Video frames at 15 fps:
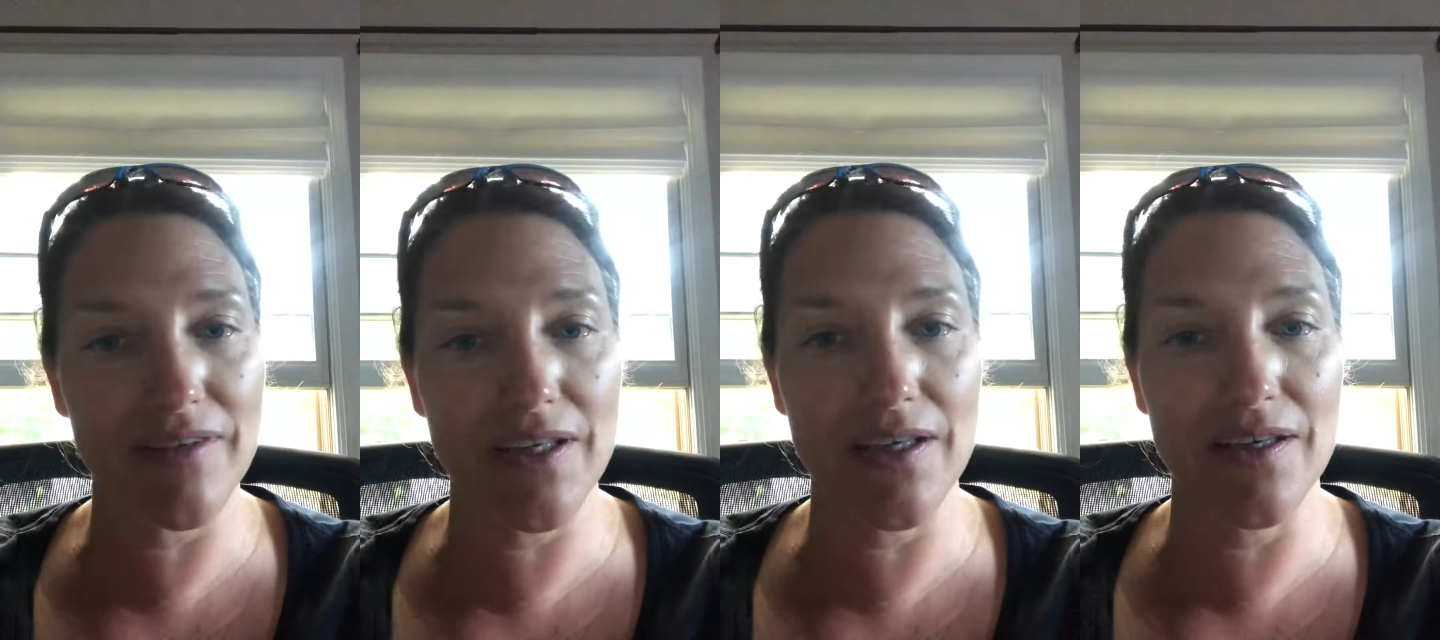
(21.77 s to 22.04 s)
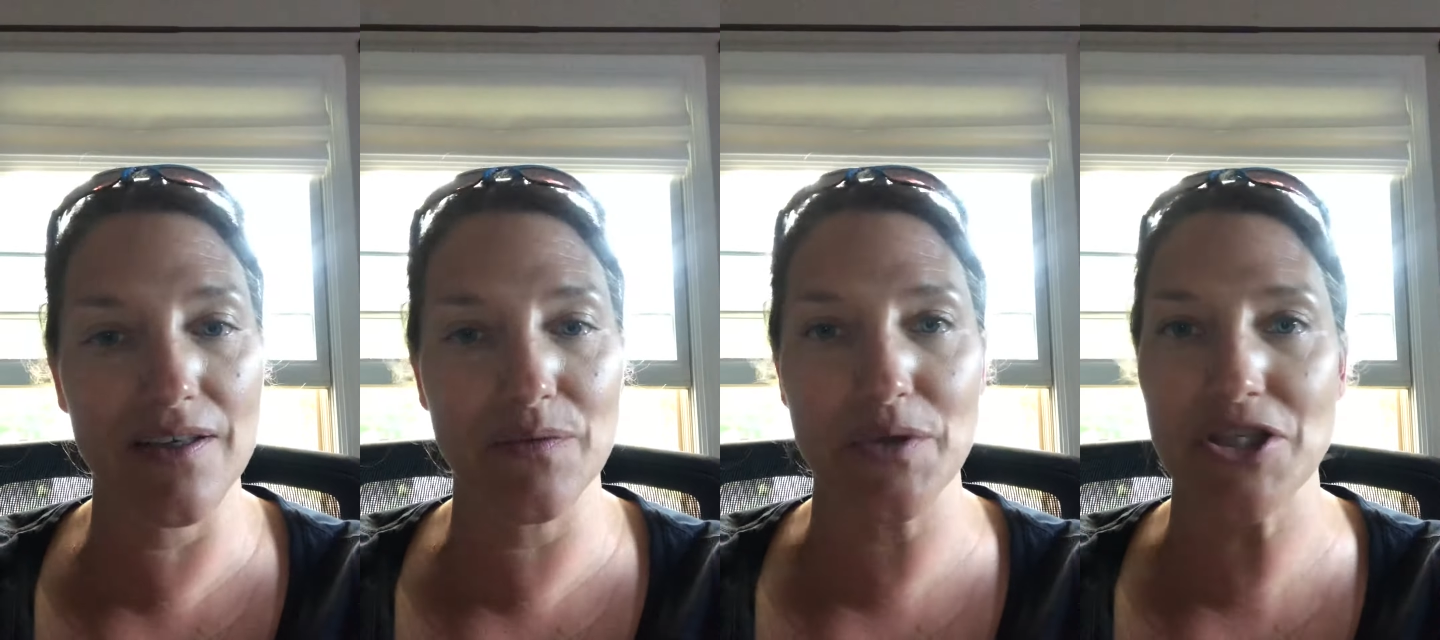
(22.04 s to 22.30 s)

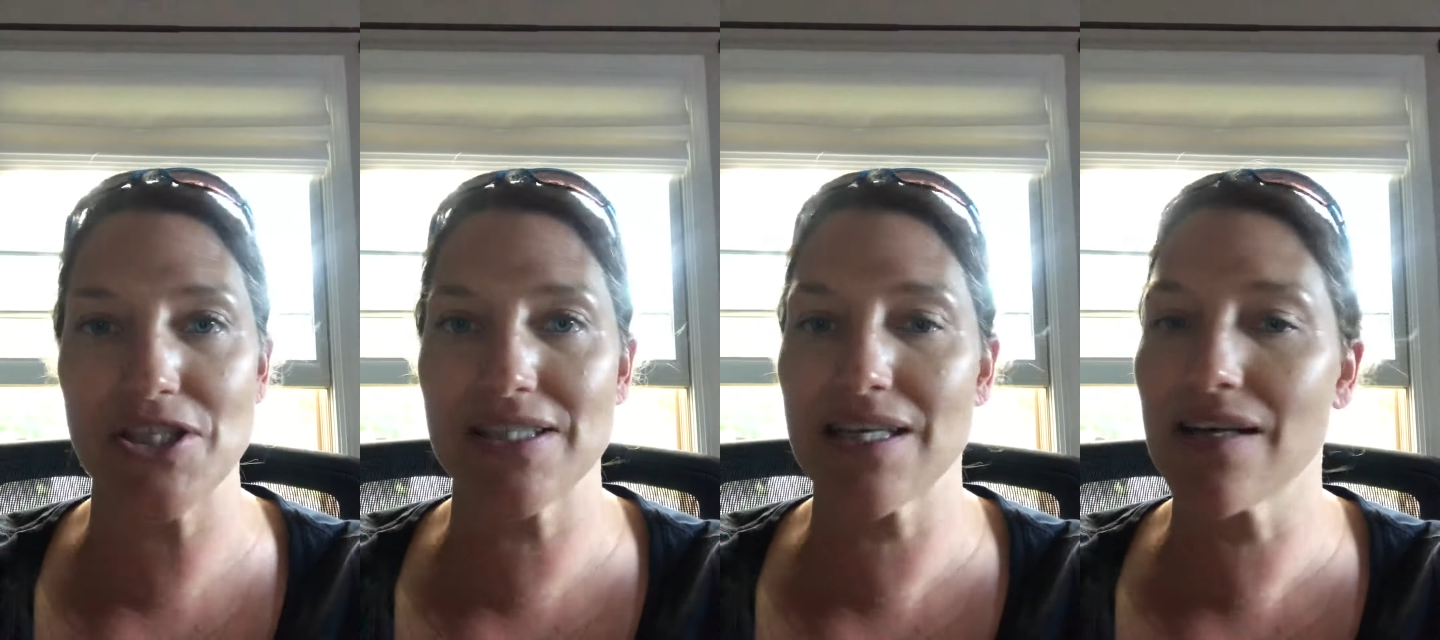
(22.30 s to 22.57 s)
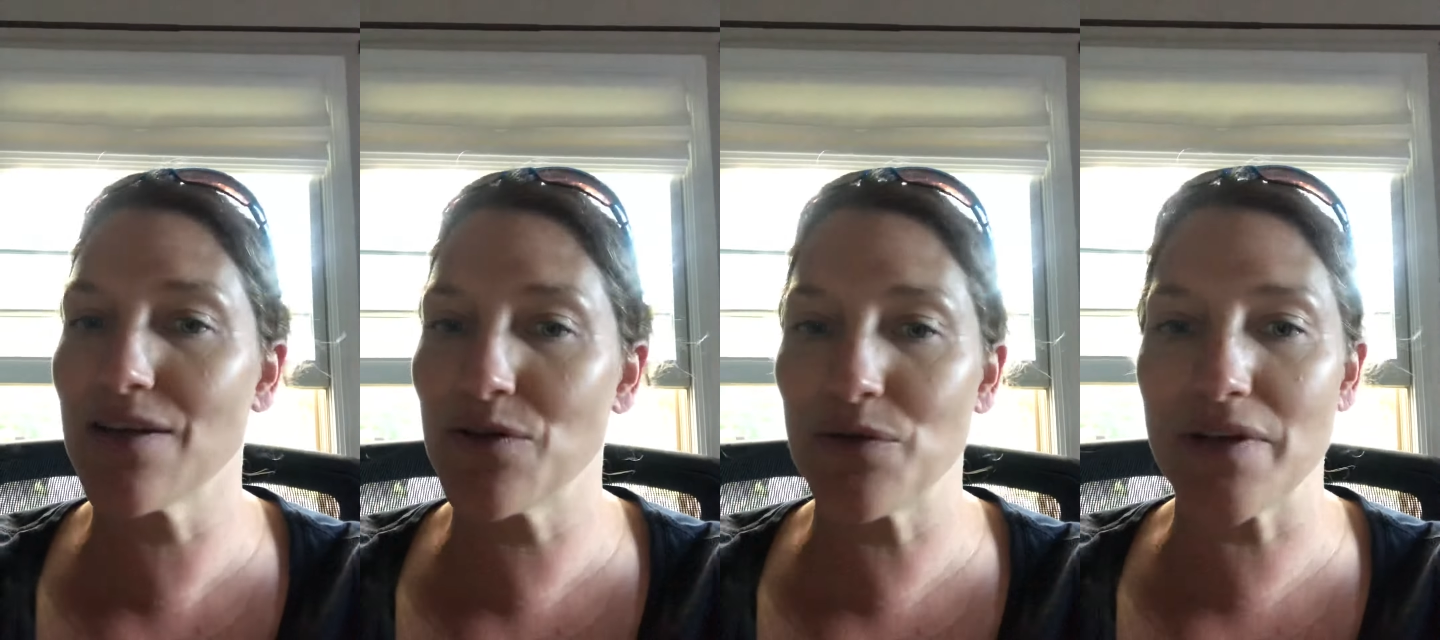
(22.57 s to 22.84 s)
in, which
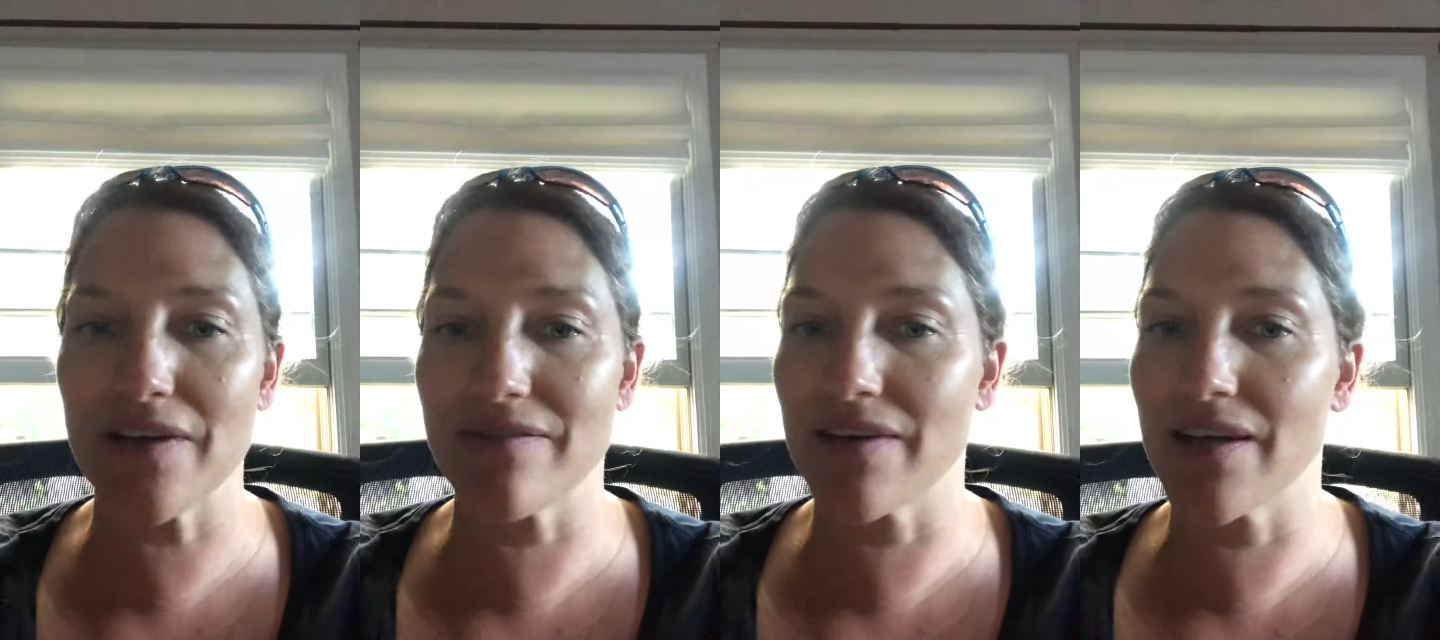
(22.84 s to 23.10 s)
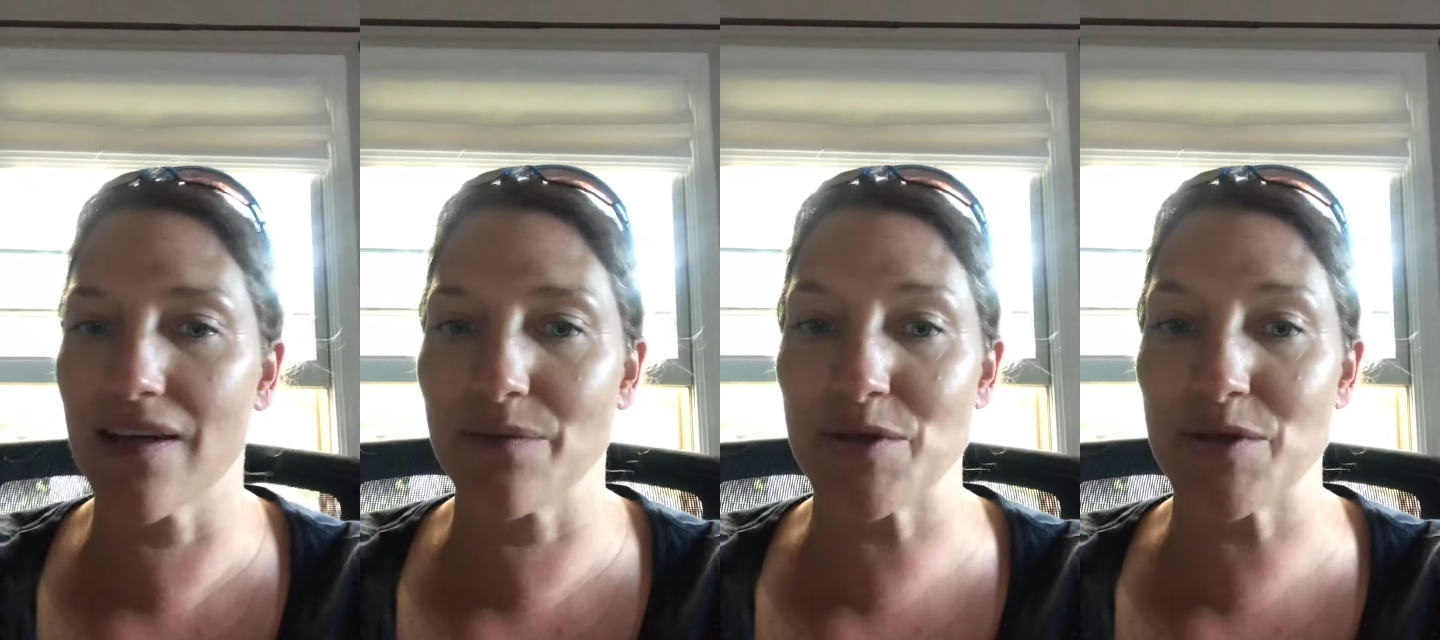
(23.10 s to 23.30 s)
state you live in,